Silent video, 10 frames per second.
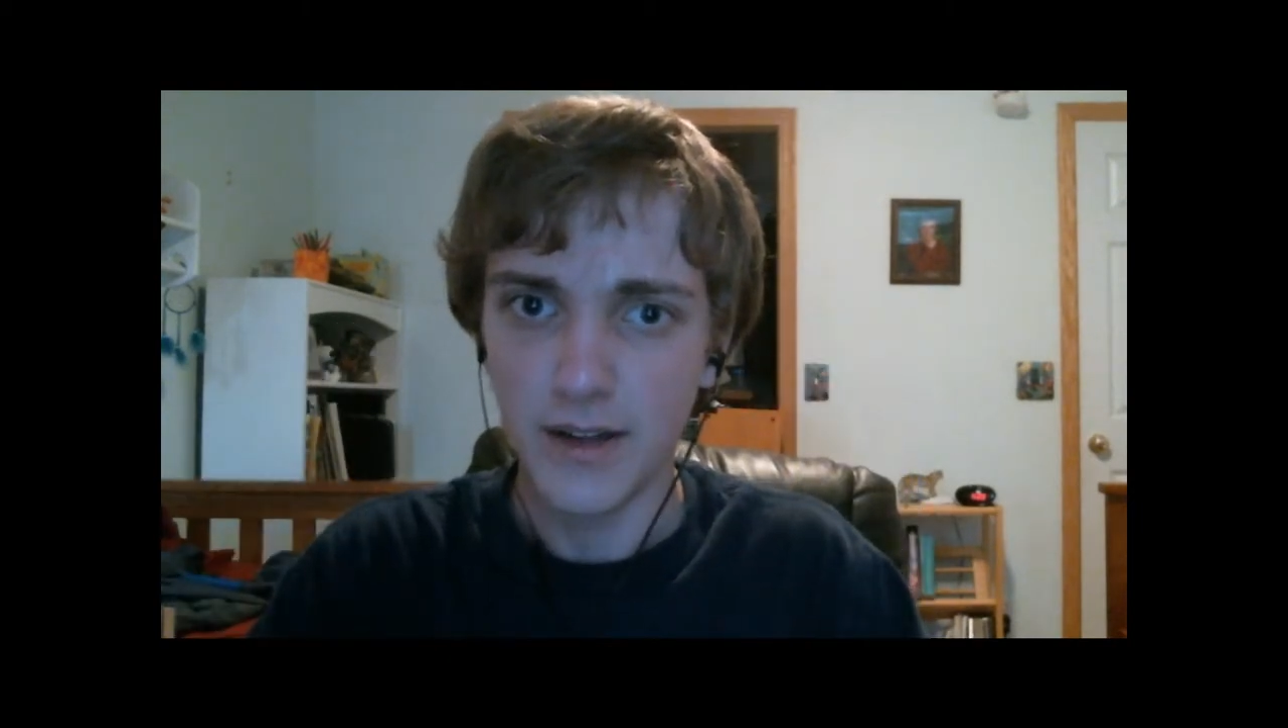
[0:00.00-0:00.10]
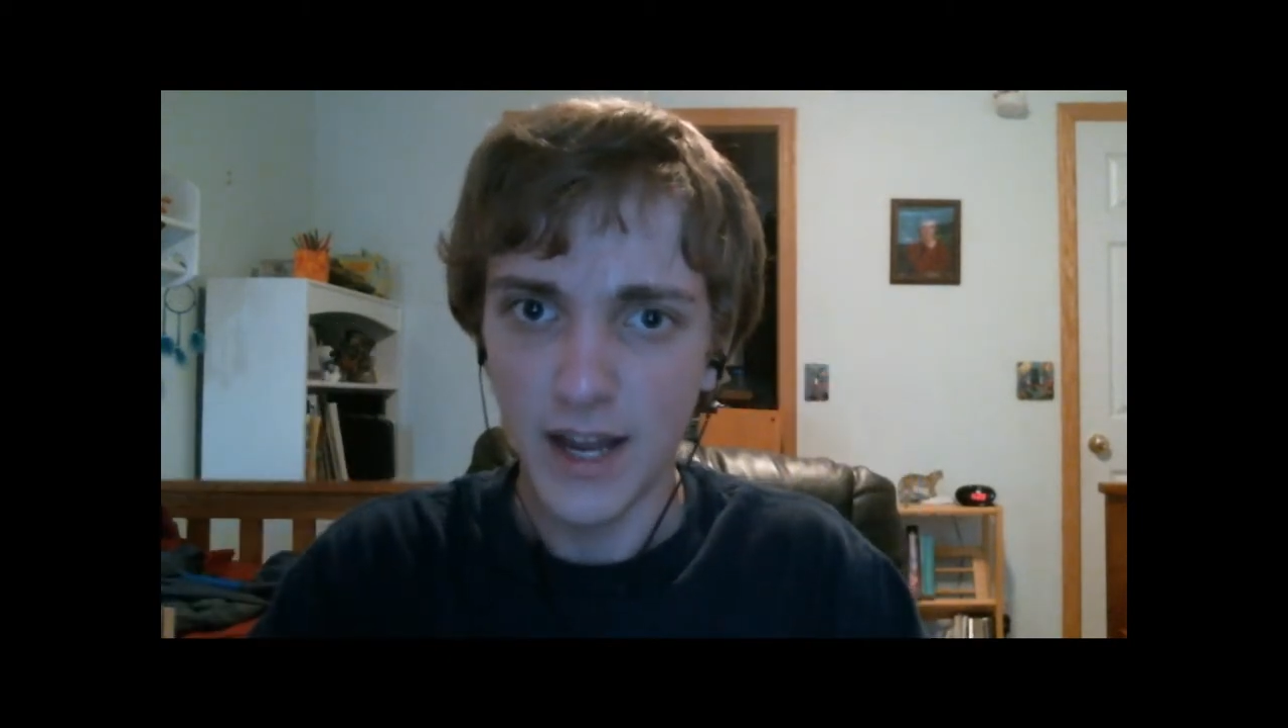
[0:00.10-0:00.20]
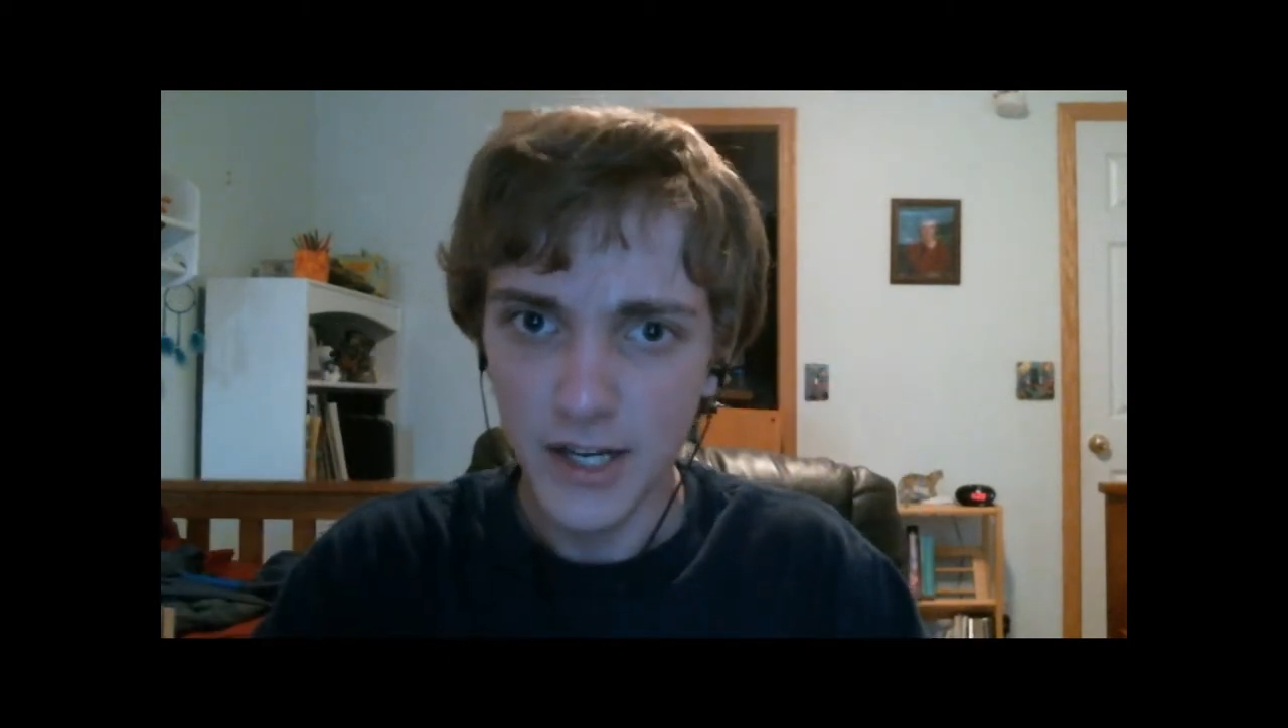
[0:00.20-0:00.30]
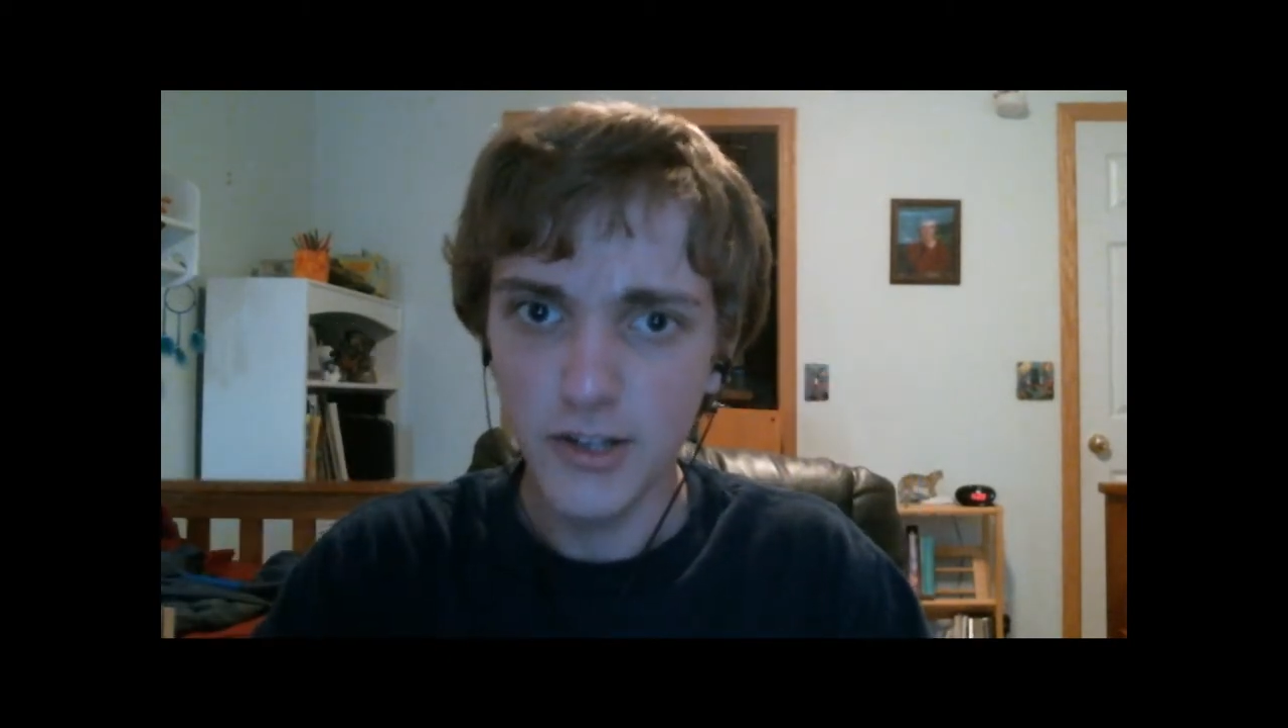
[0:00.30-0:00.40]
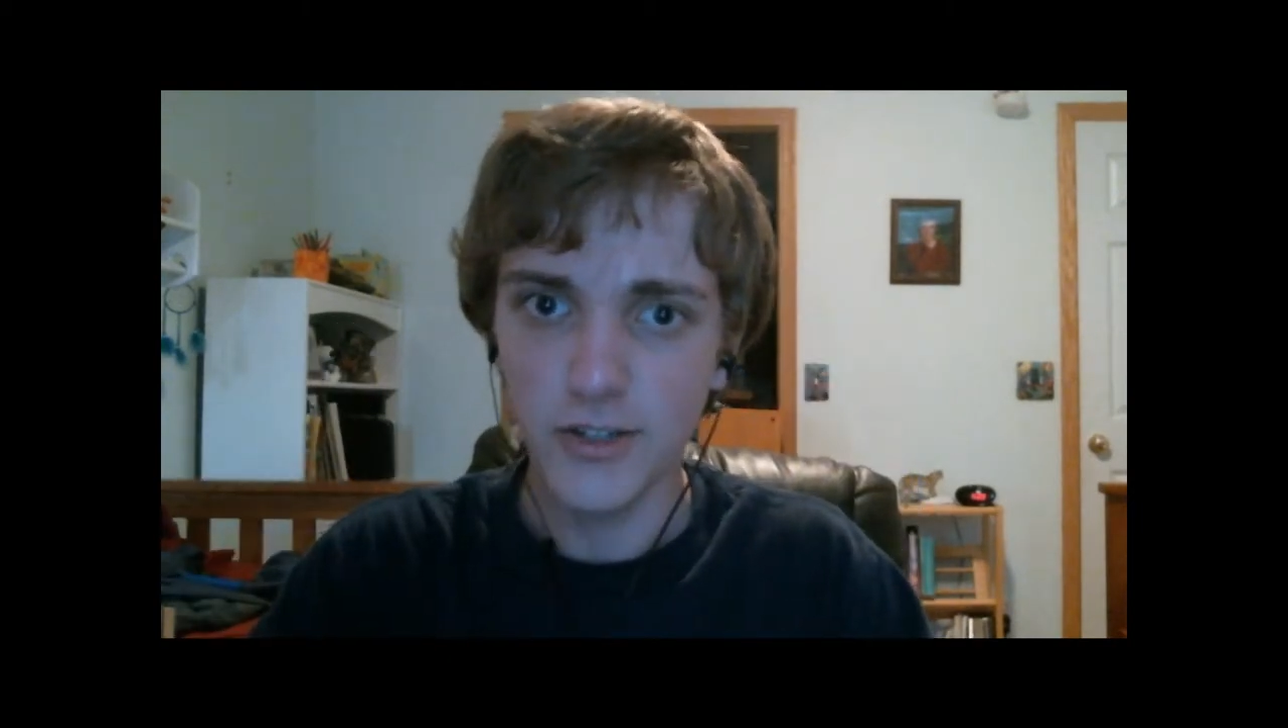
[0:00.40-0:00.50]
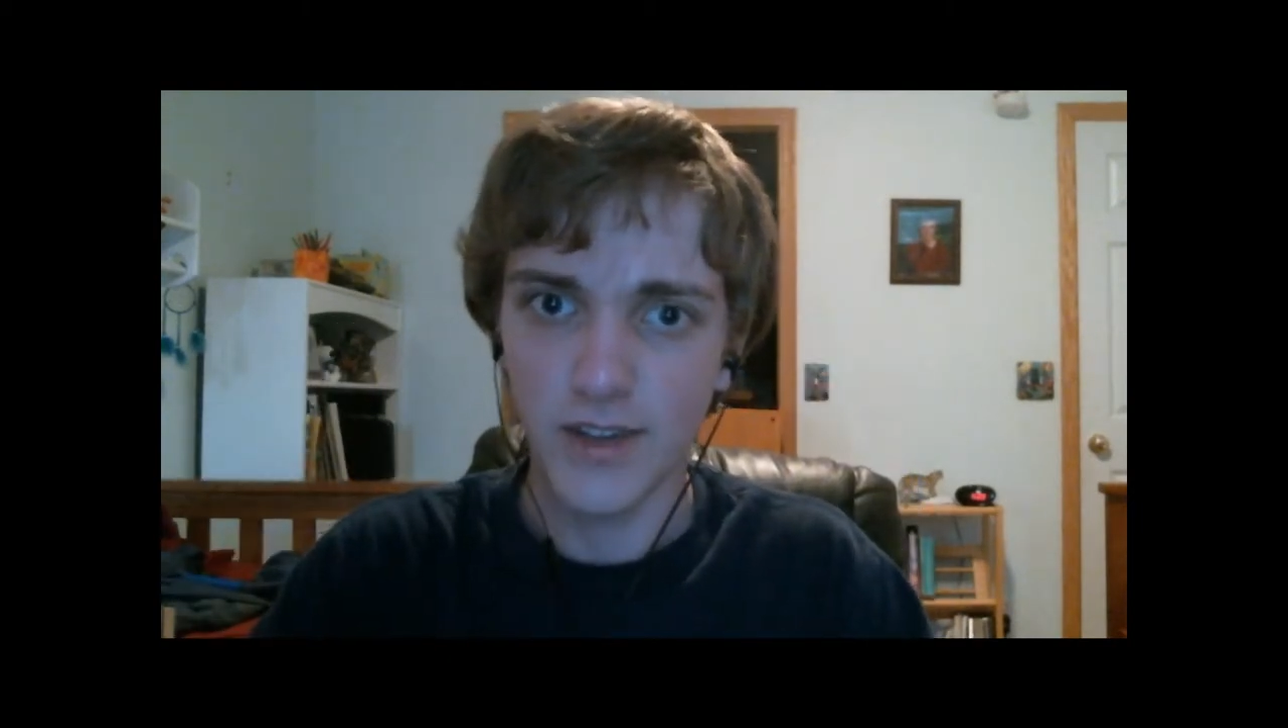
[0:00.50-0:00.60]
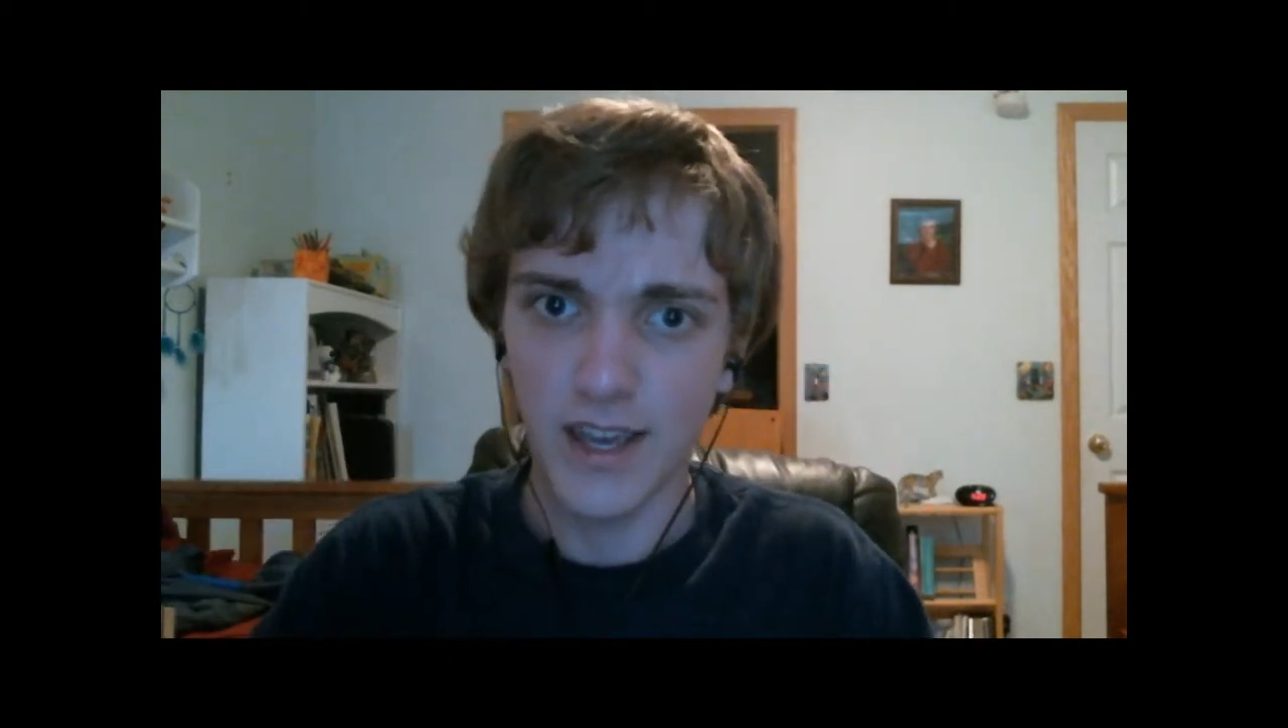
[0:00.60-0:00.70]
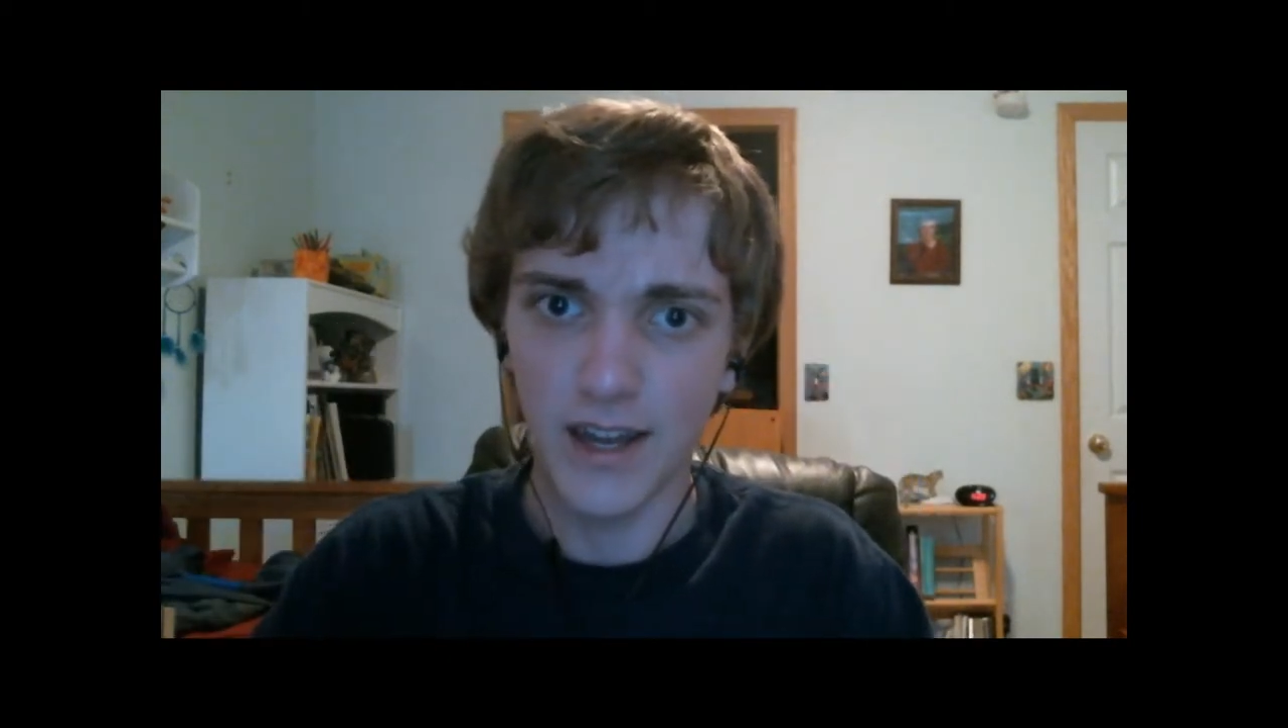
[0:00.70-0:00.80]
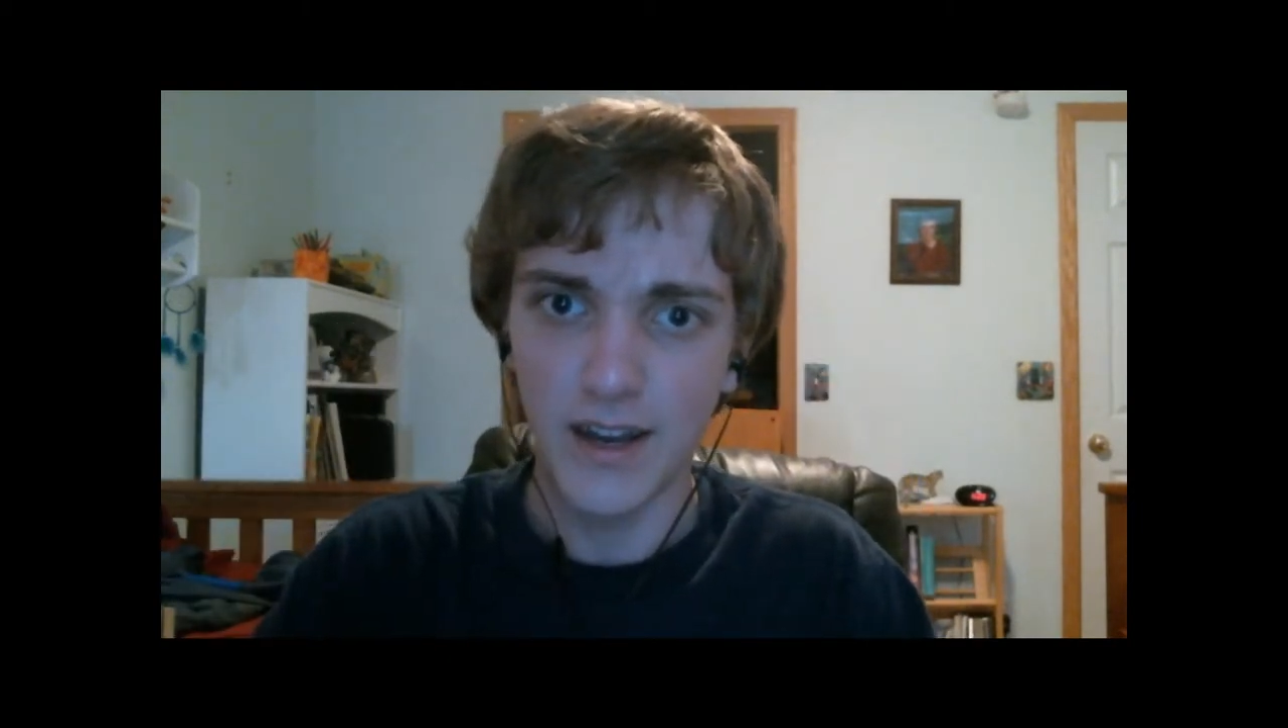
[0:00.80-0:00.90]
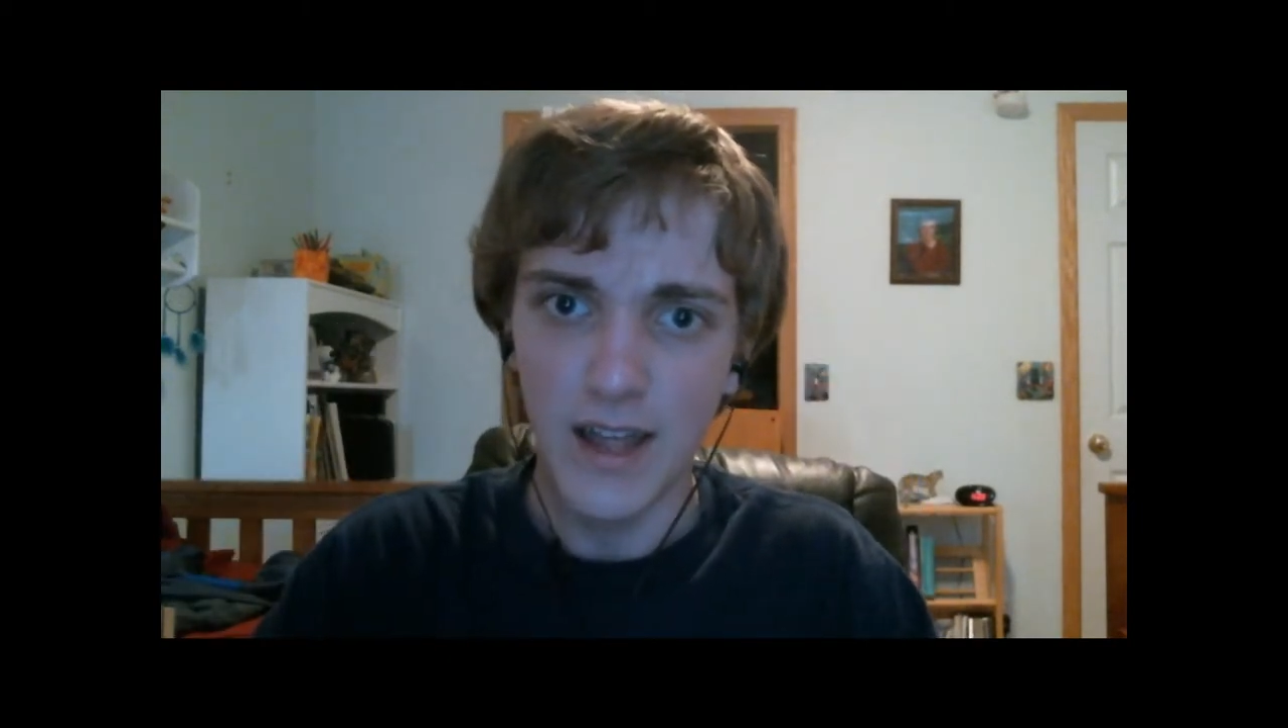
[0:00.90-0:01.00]
I know you
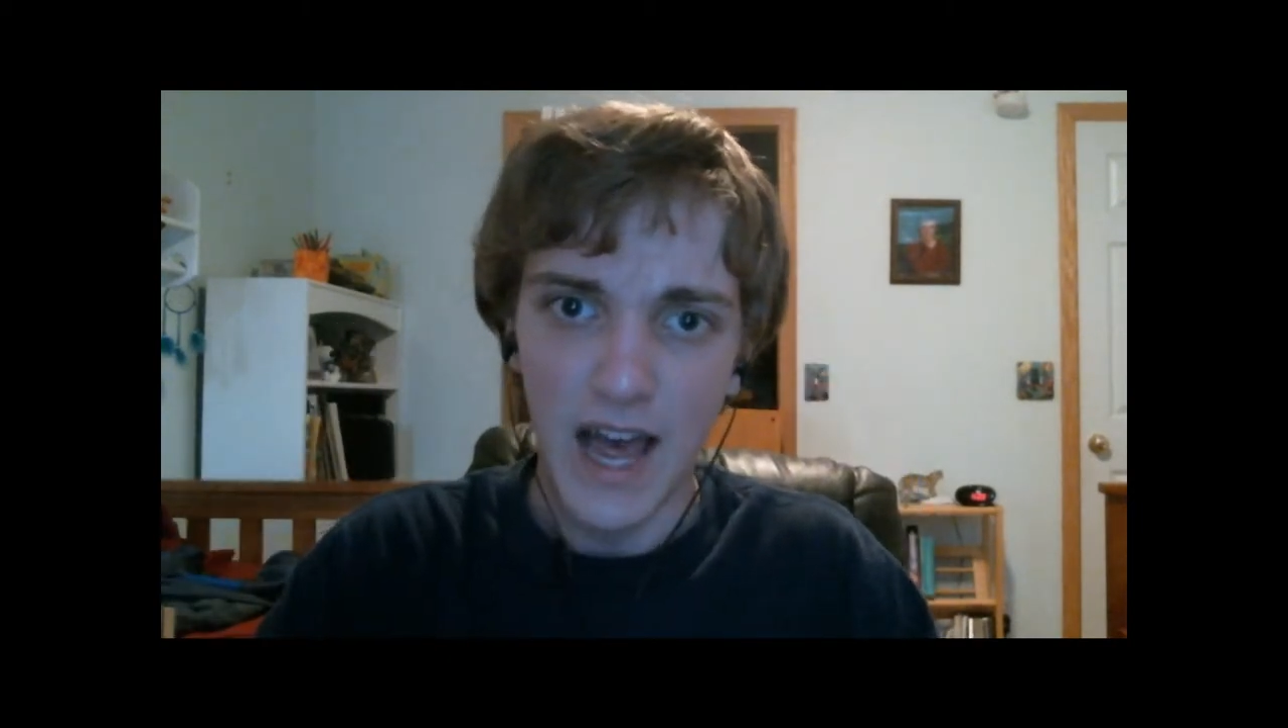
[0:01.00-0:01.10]
can.